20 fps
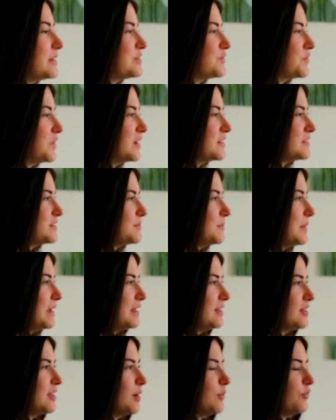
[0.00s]
best friends
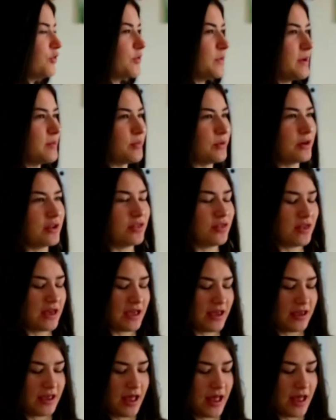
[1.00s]
made them for my
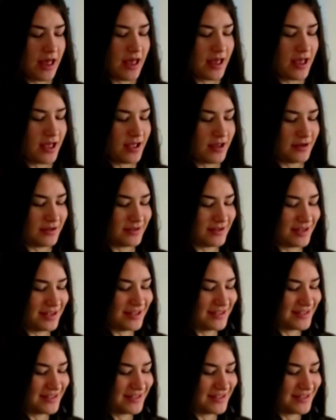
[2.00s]
birthday, and